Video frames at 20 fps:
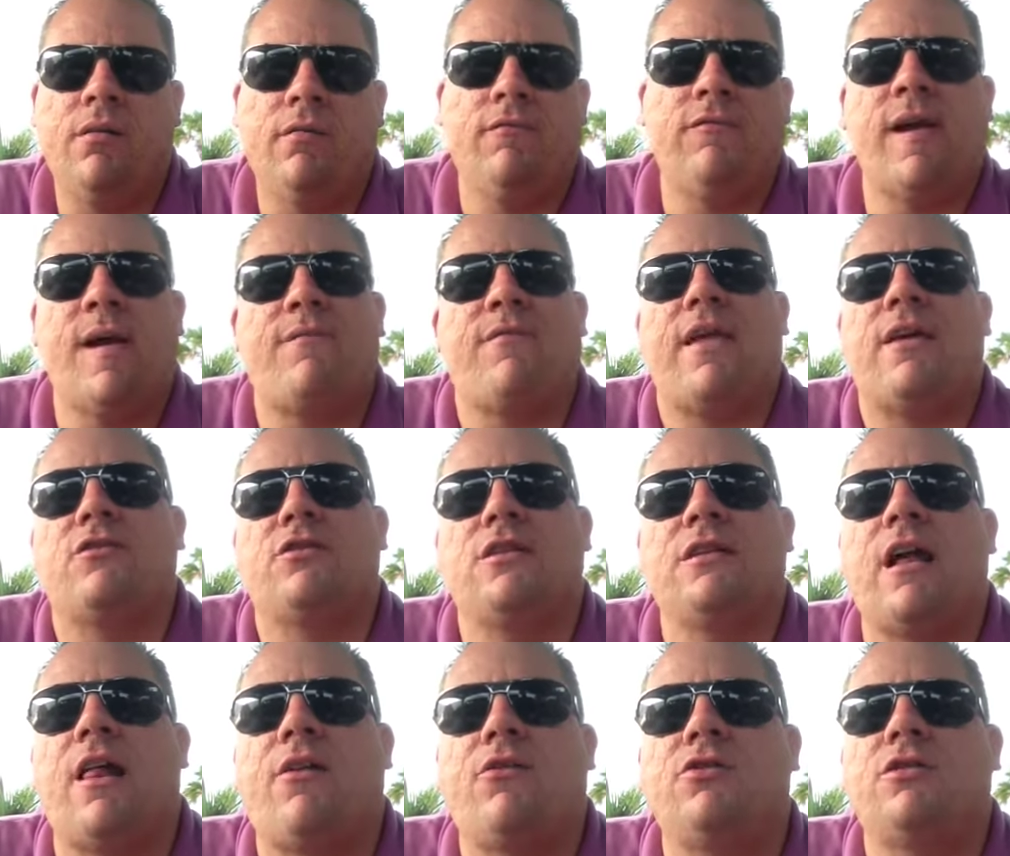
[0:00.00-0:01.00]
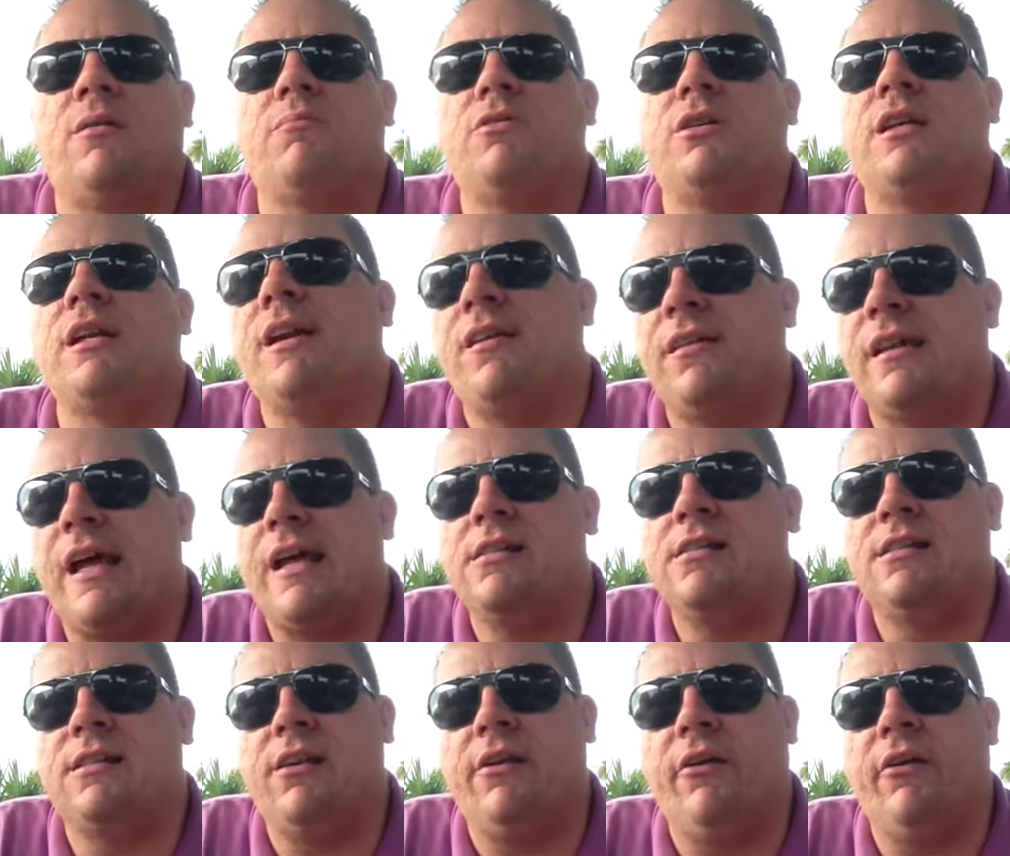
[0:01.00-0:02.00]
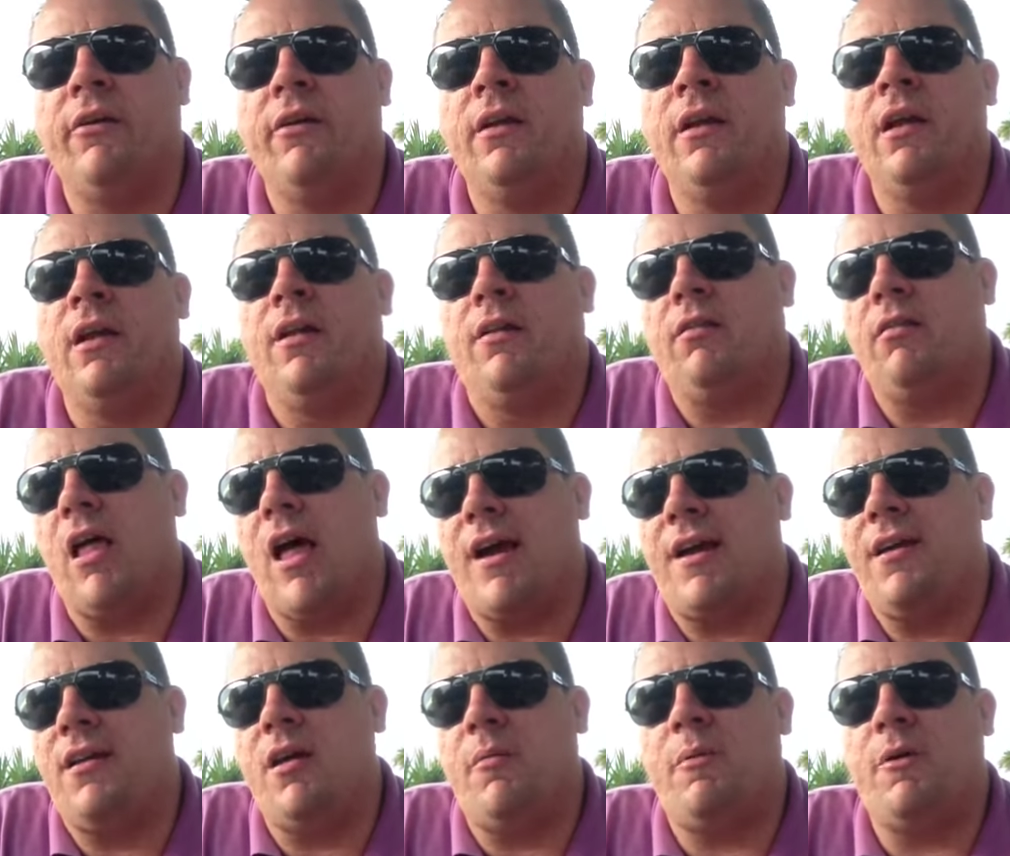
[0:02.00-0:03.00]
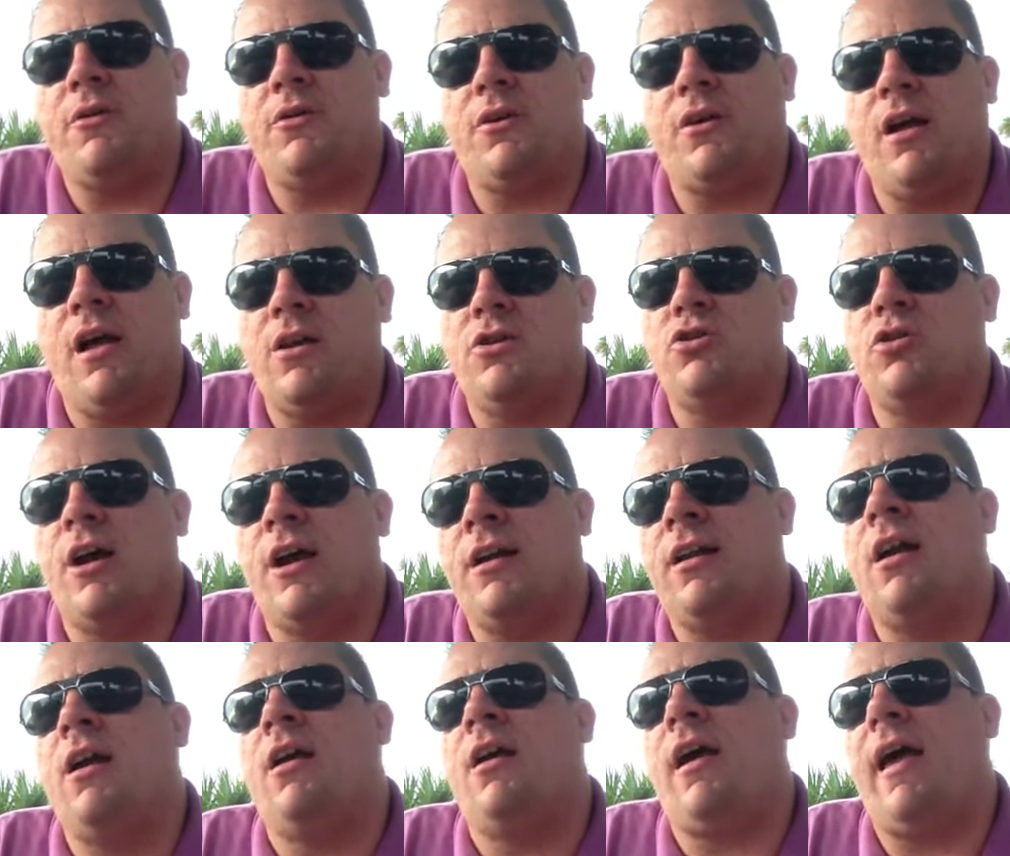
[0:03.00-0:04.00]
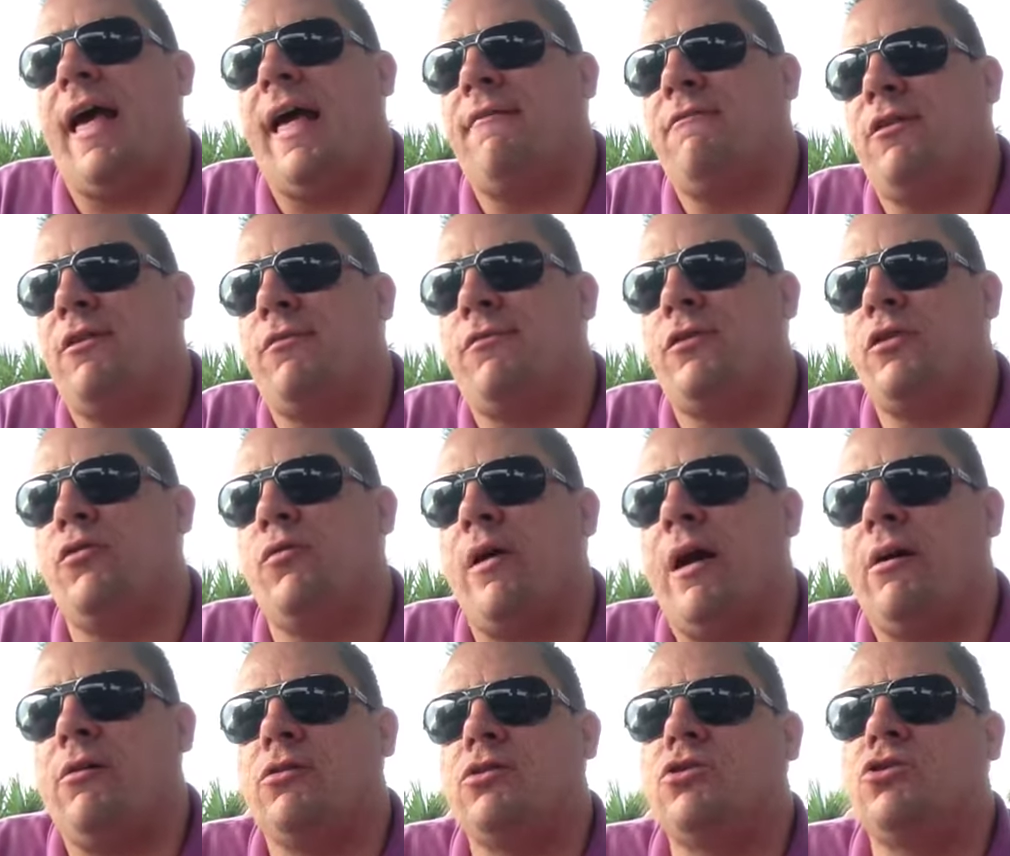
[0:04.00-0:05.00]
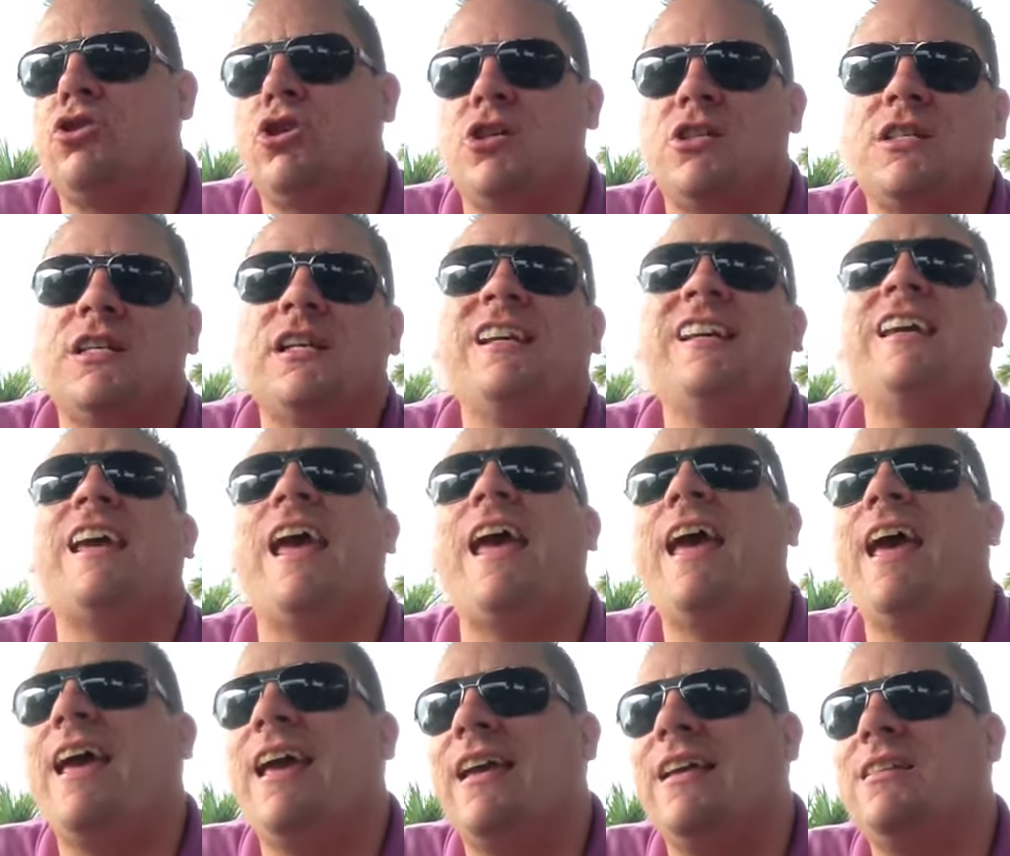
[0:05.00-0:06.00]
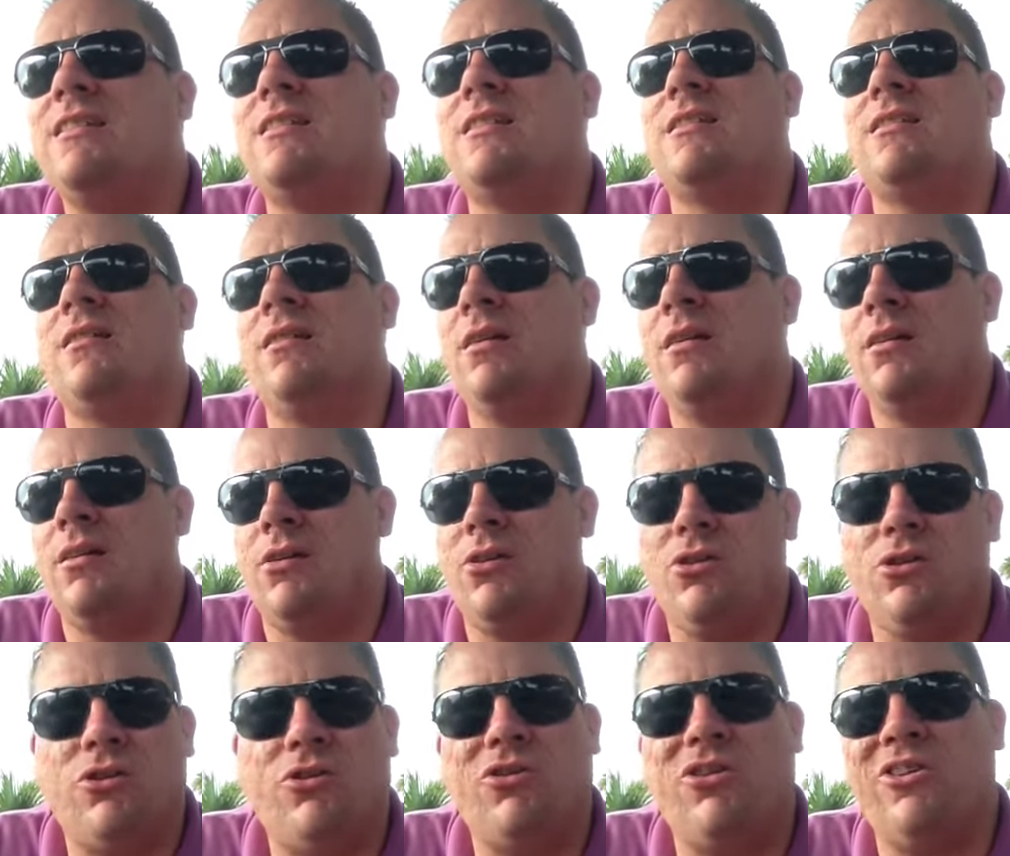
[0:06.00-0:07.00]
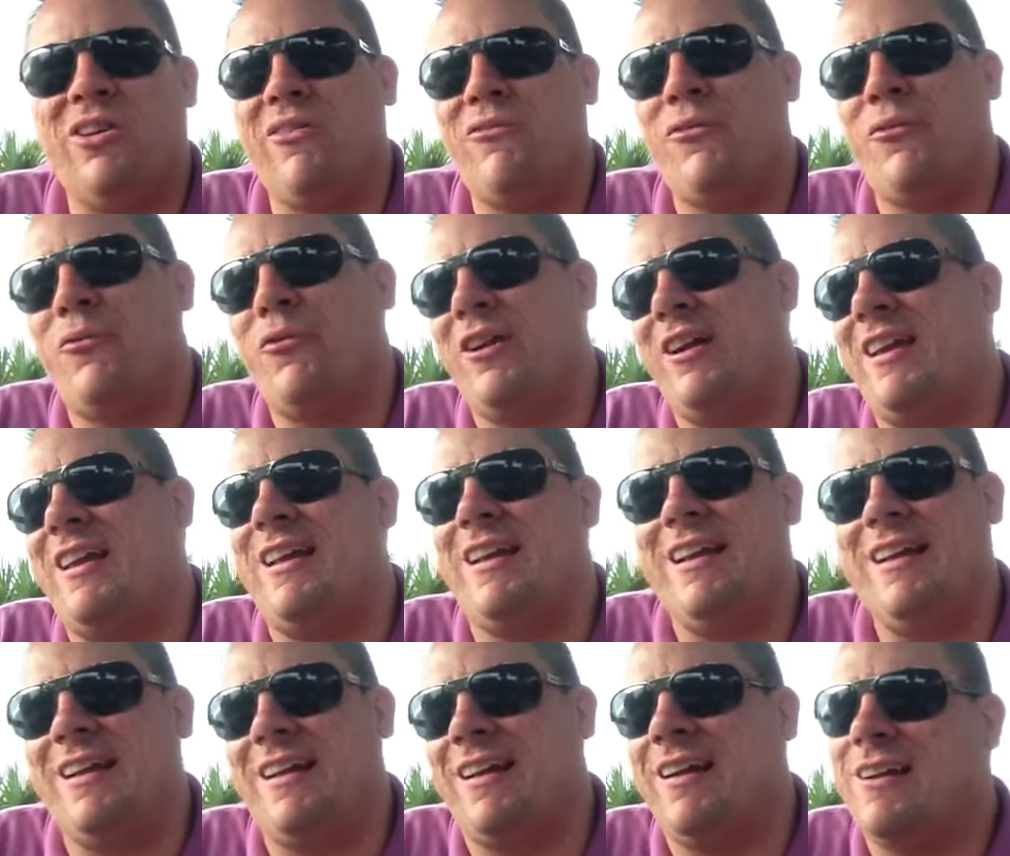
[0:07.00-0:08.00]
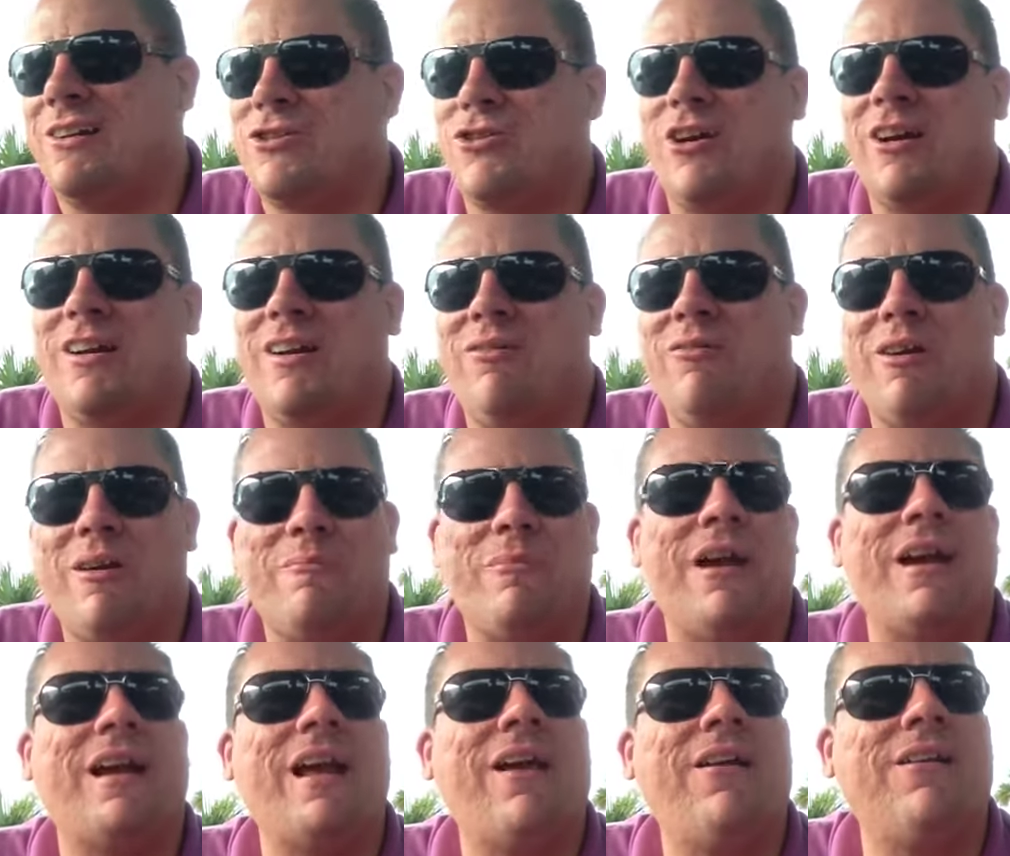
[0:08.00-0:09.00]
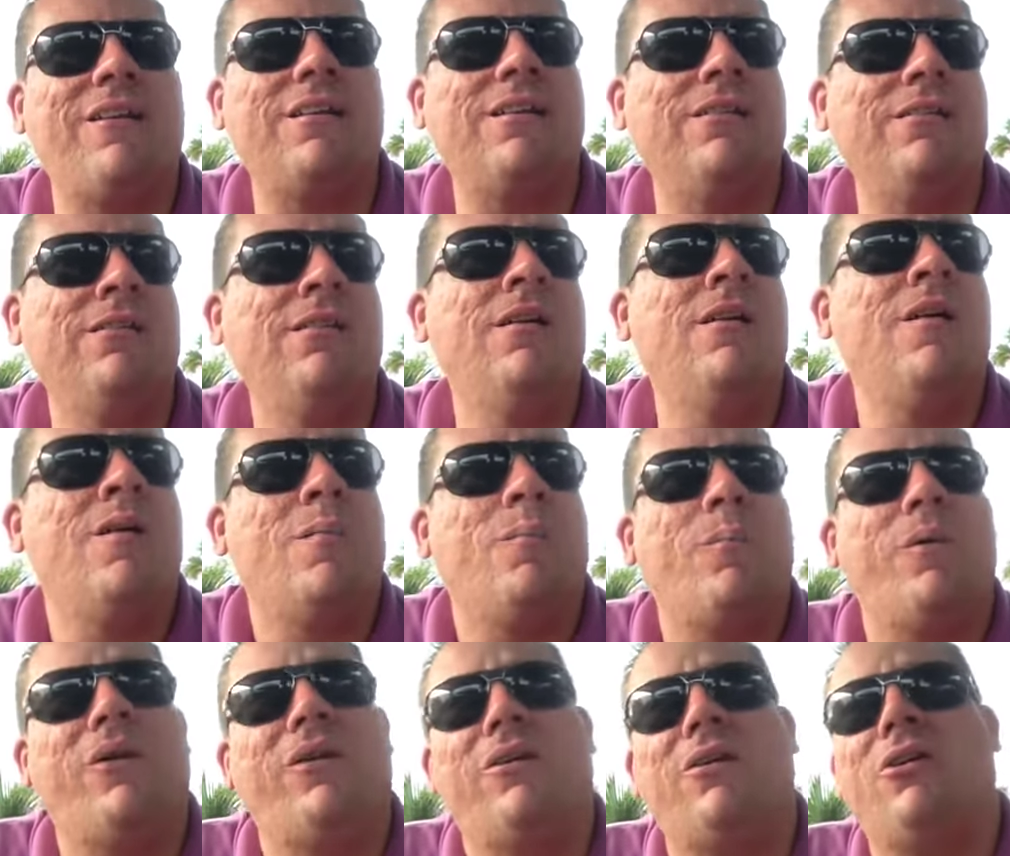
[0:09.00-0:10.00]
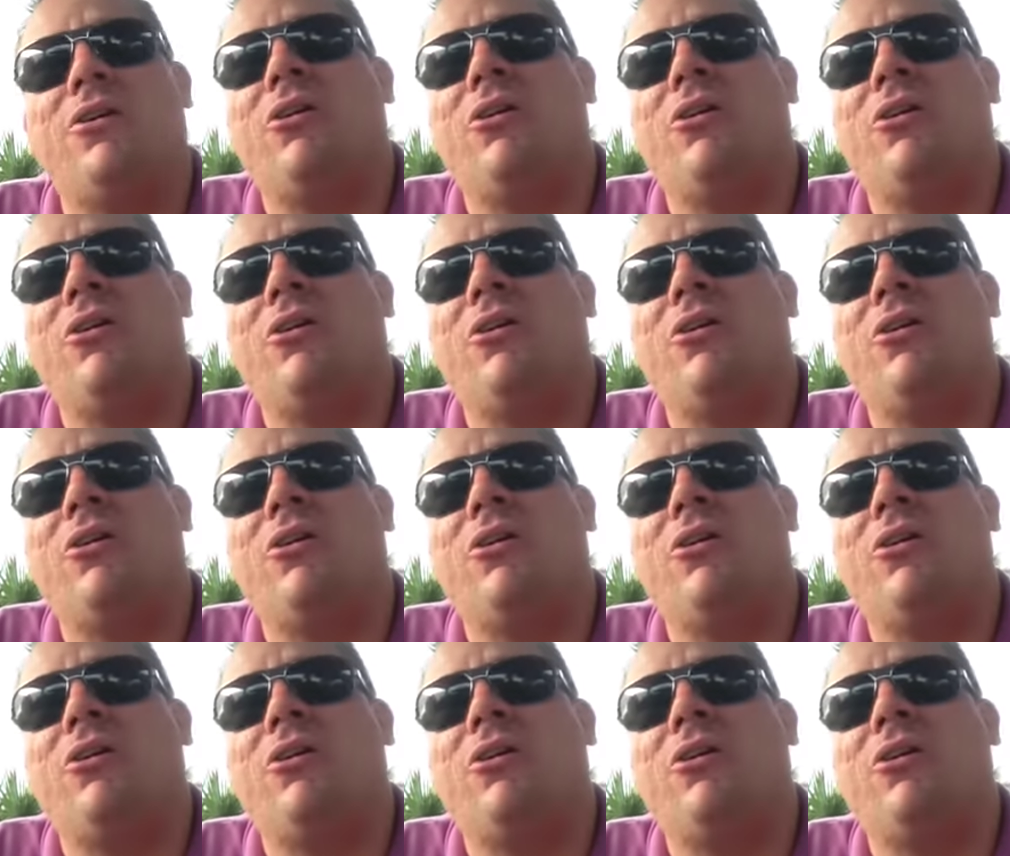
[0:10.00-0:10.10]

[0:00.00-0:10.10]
$5,000 up to get that deal, lock it up under contract, have your few outs, just in case. You never want to get in a contract and right back out again. But,